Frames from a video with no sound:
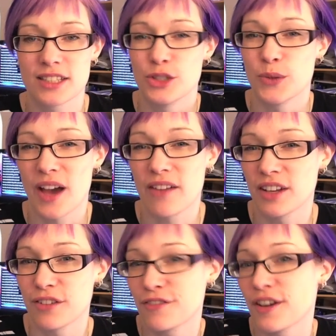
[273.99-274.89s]
Do you have
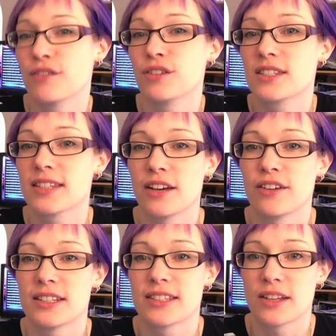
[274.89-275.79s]
any favorite
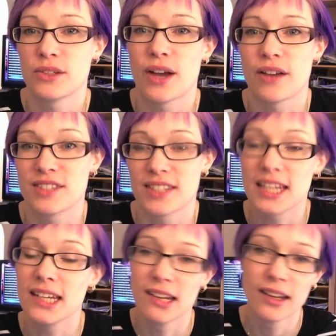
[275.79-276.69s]
series that you have
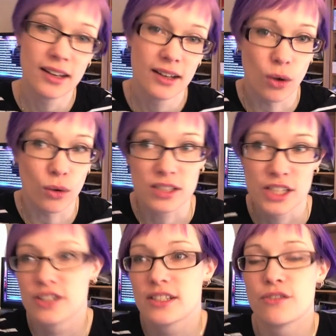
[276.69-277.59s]
seen
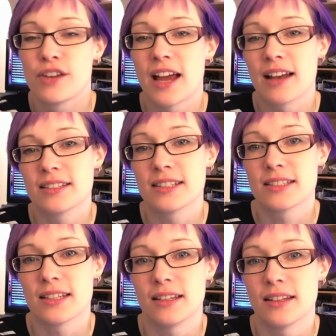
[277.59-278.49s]
alternative realities
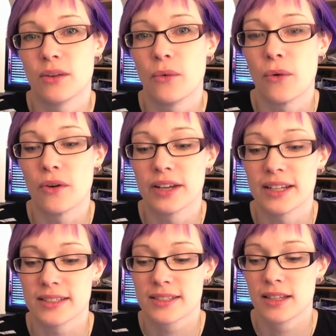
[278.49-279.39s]
in, or
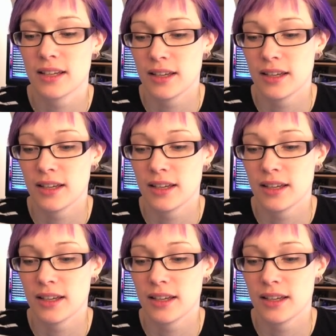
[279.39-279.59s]
is